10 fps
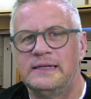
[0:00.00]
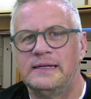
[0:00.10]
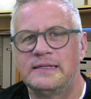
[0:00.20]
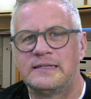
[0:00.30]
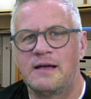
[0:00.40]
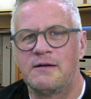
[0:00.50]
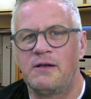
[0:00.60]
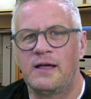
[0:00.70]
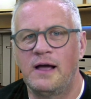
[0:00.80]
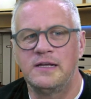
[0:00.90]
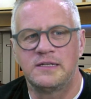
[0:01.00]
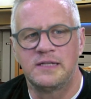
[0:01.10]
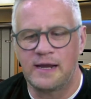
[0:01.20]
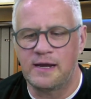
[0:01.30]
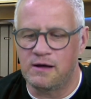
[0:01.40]
so like I used
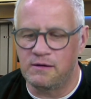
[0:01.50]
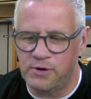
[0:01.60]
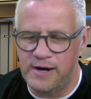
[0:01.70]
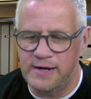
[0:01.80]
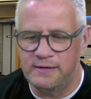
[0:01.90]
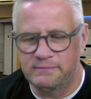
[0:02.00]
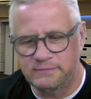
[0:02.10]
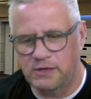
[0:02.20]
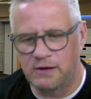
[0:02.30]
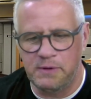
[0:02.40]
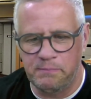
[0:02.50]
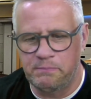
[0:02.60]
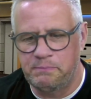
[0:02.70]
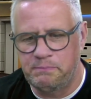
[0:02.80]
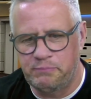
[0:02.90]
to get it on bread, so it'd be
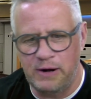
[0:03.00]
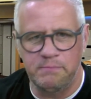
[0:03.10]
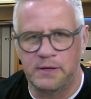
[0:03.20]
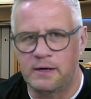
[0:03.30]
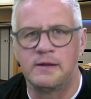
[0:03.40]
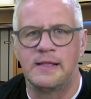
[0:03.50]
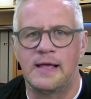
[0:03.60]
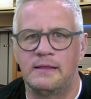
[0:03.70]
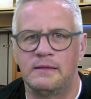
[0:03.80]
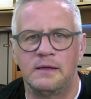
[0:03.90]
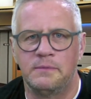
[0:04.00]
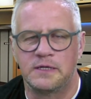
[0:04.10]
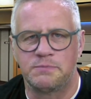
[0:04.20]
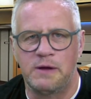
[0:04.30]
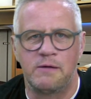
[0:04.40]
bread and butter and then a
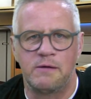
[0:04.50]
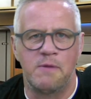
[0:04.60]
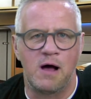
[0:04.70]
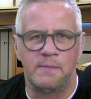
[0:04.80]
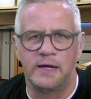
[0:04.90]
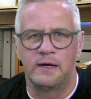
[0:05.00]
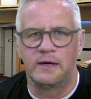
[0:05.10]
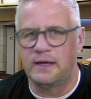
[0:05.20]
smear of Marmite on it.